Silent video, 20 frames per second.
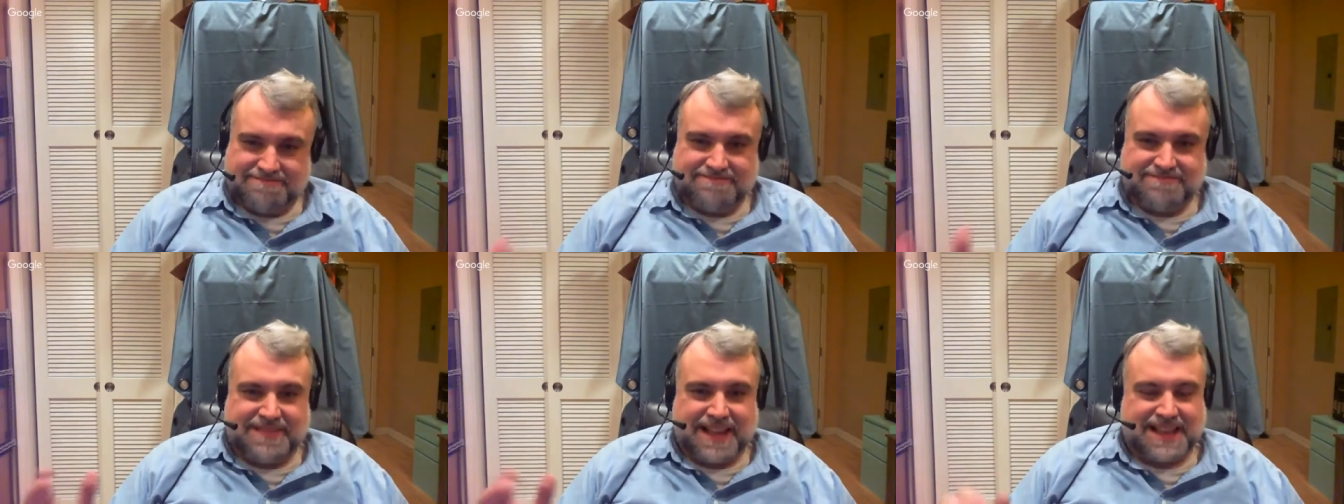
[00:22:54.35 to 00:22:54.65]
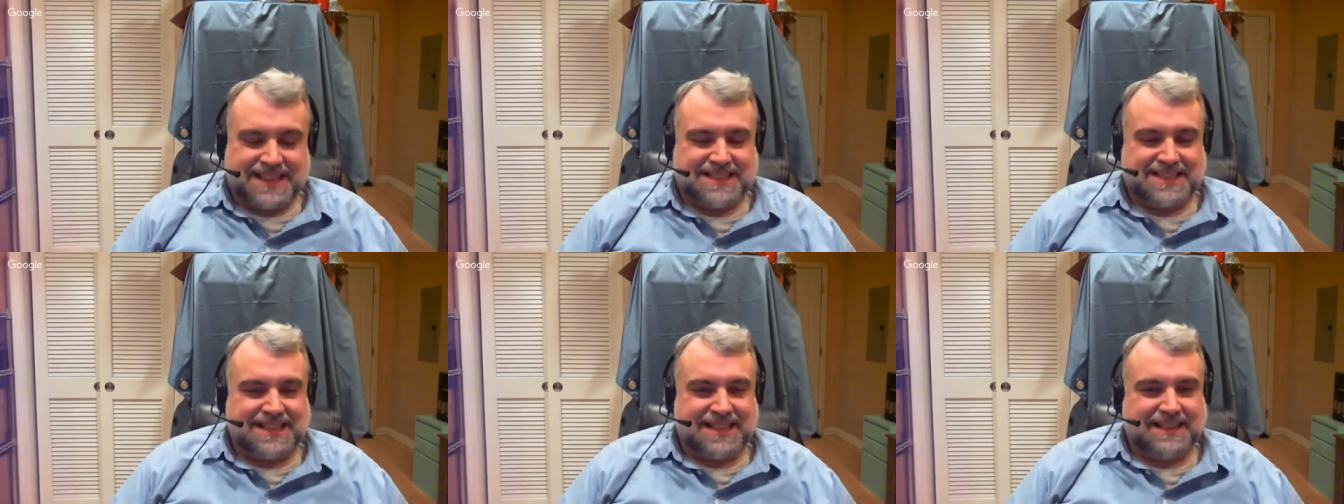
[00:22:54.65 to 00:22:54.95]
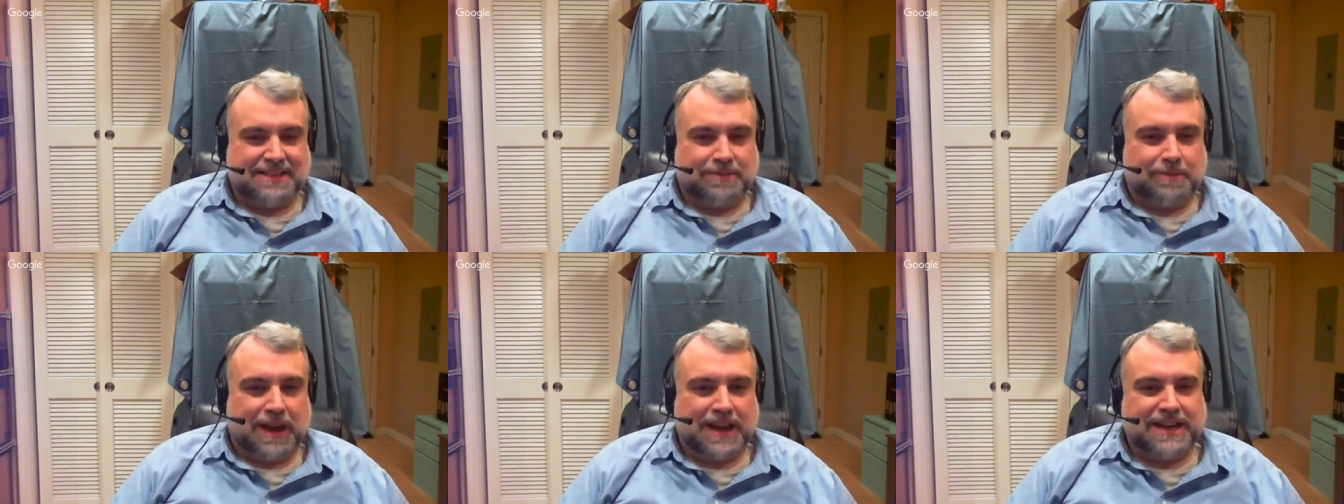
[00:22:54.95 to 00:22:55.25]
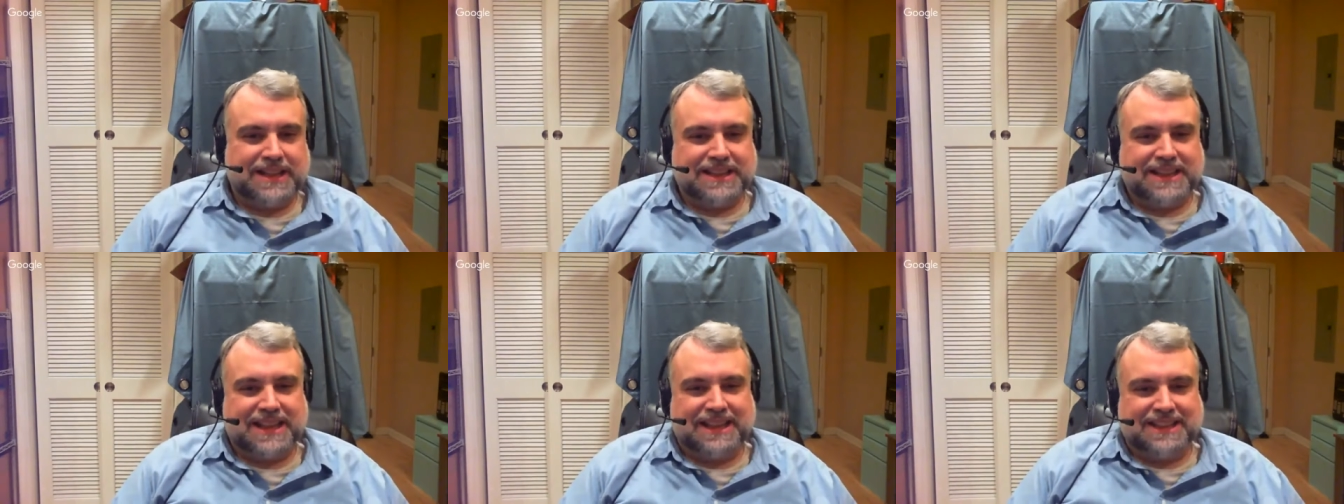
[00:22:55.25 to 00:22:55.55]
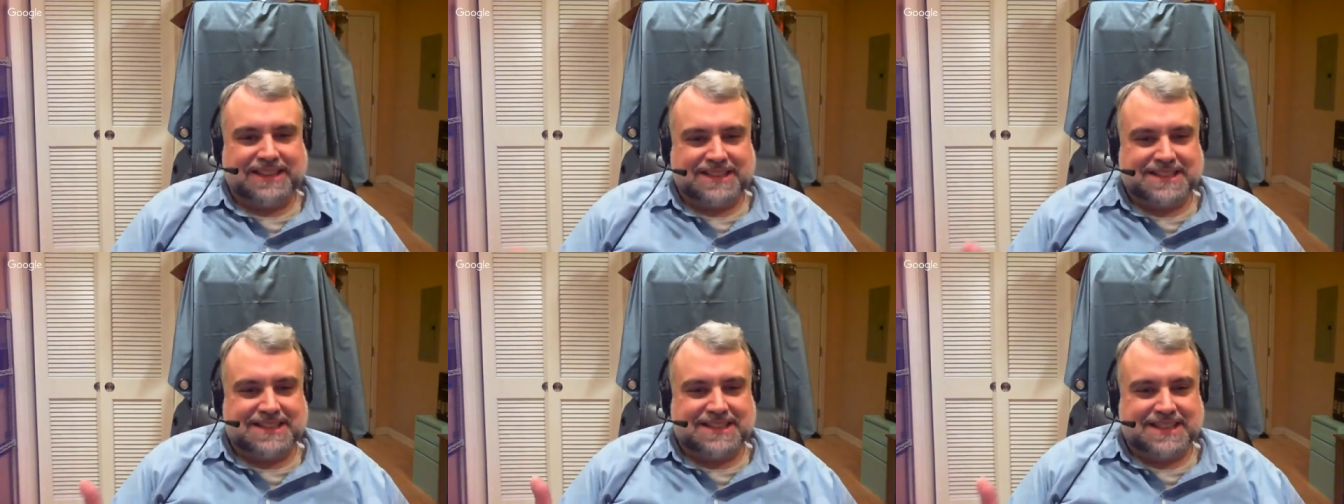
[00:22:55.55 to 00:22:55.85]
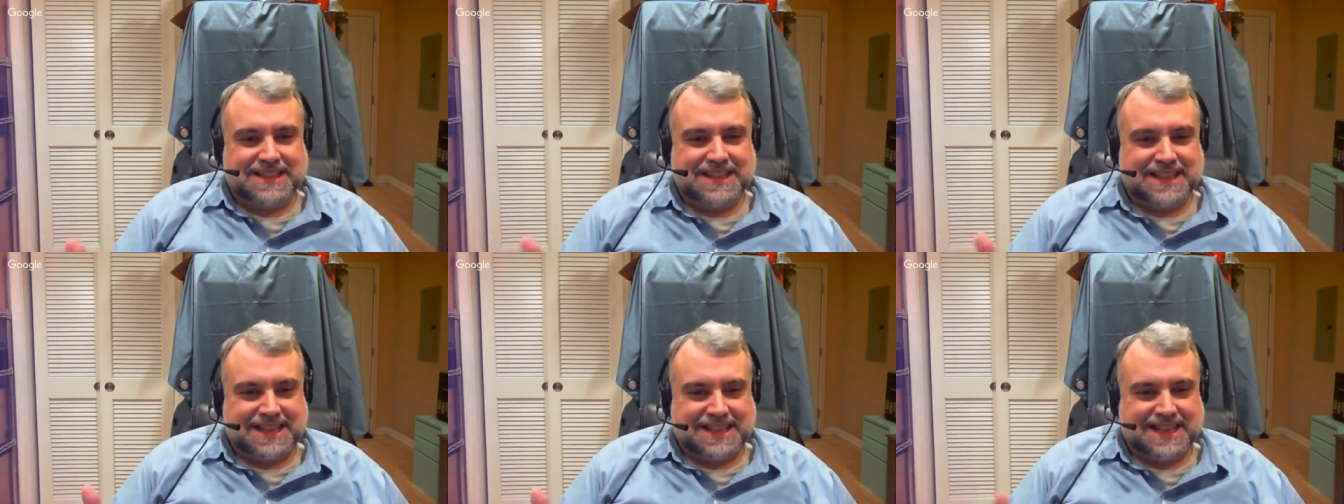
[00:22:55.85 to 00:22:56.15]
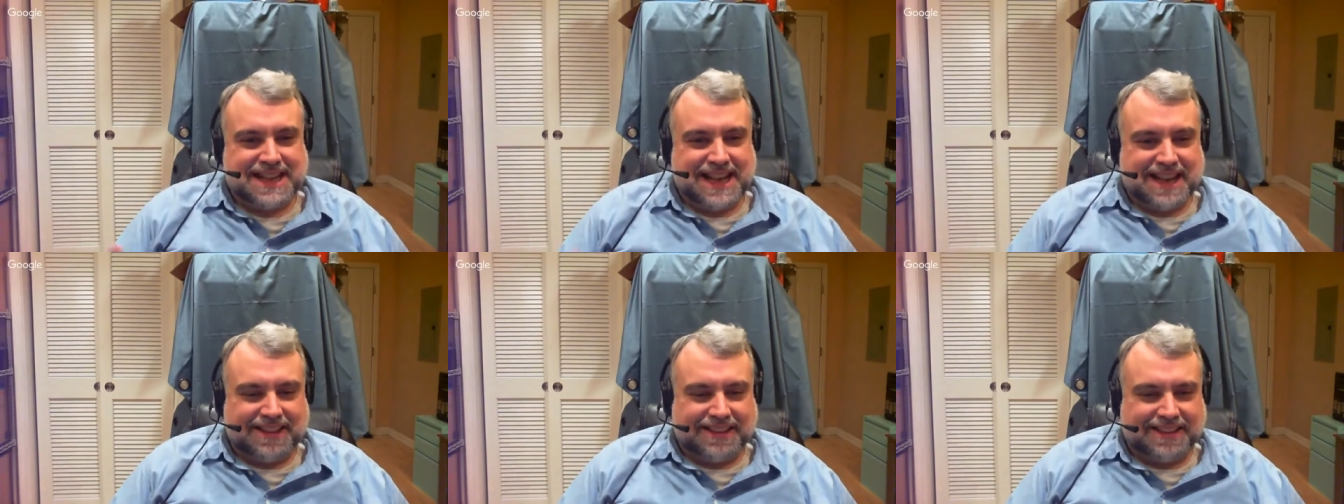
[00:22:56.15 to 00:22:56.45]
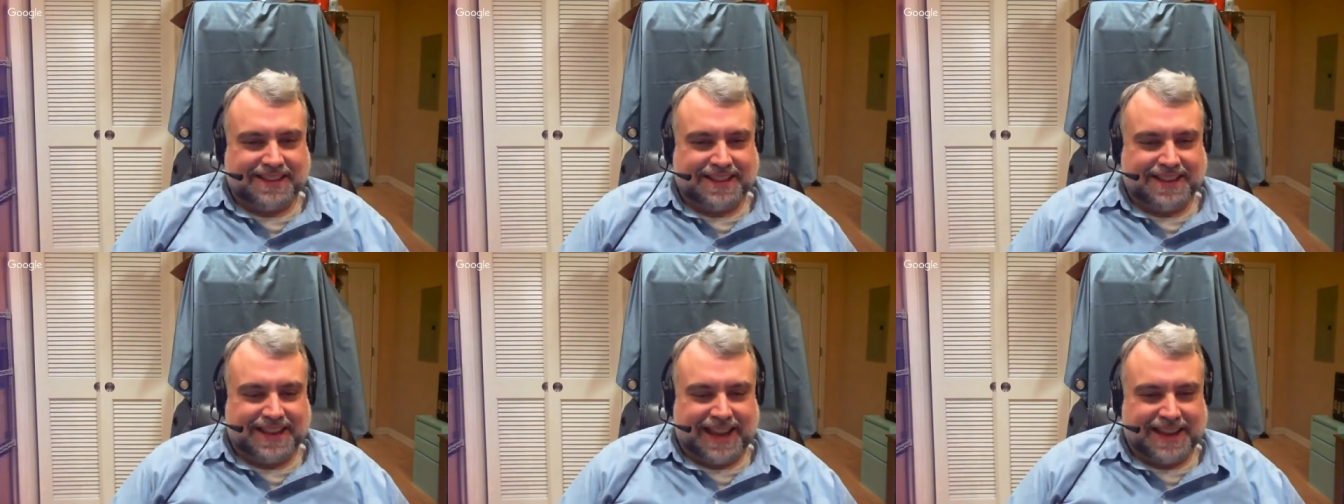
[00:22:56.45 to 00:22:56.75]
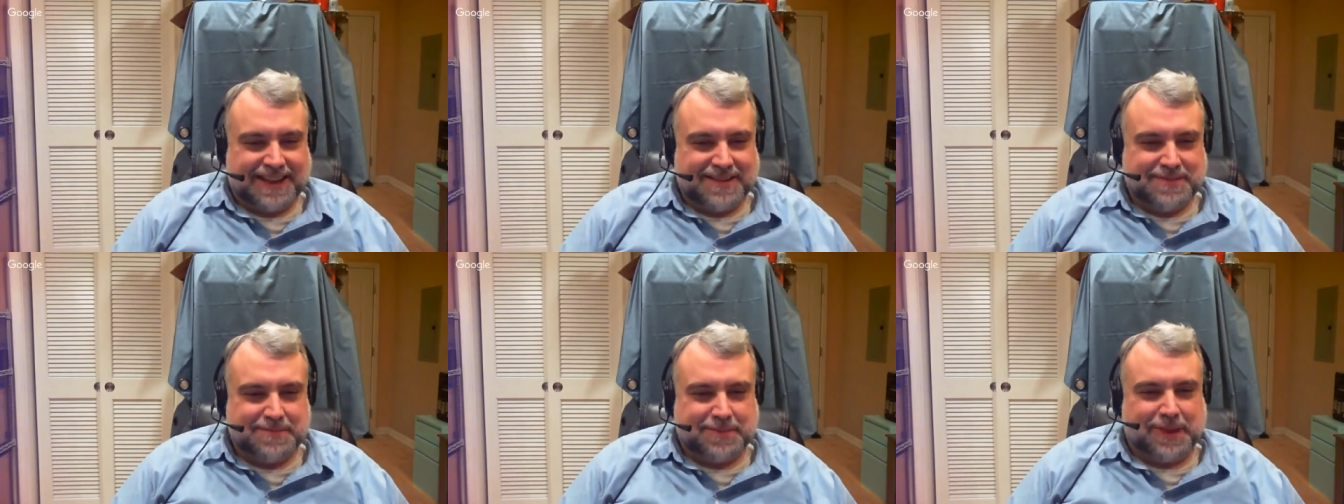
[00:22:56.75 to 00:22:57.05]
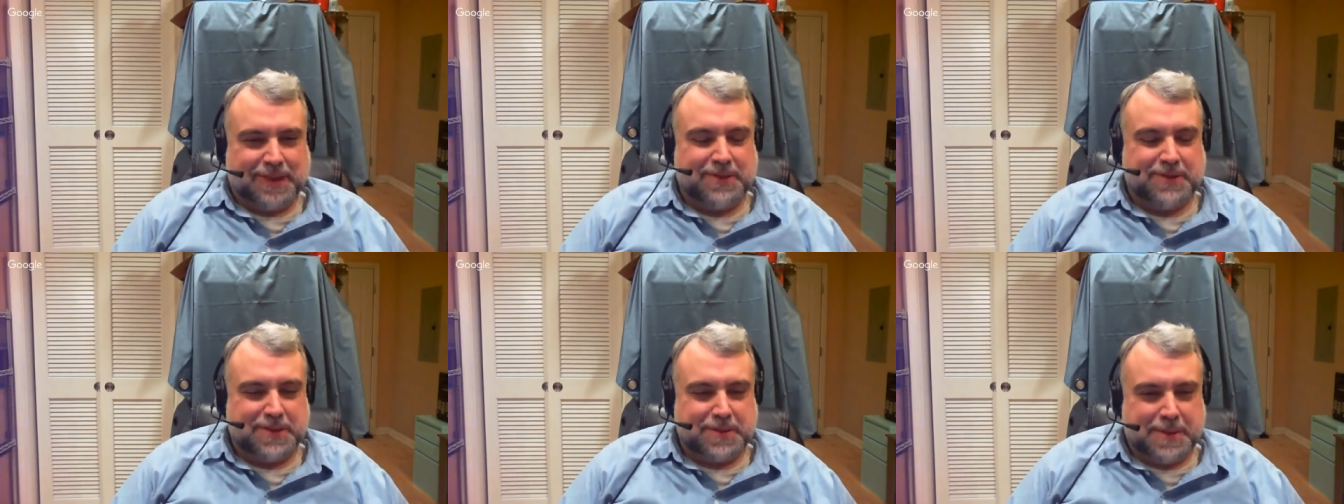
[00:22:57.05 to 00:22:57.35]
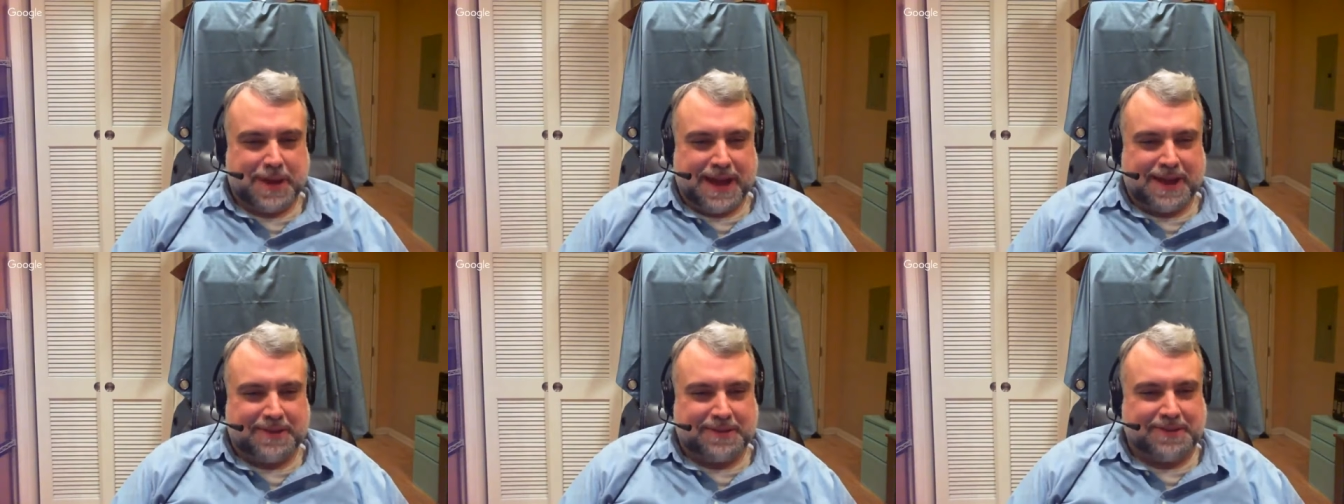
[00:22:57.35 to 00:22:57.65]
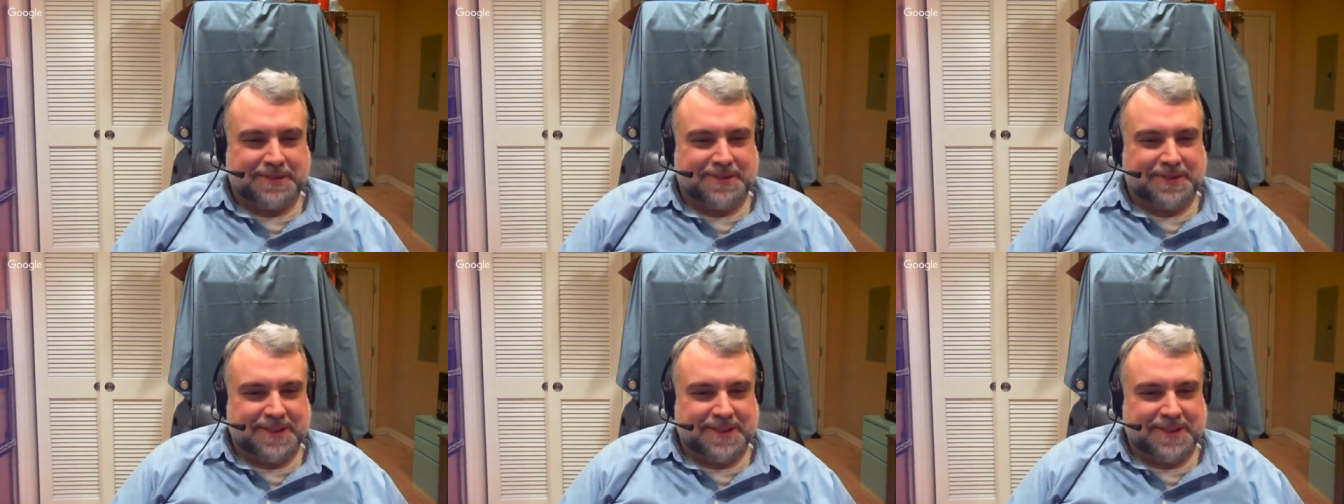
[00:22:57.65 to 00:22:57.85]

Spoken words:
that's it. Why did they listen to Dick Dale and blow them out?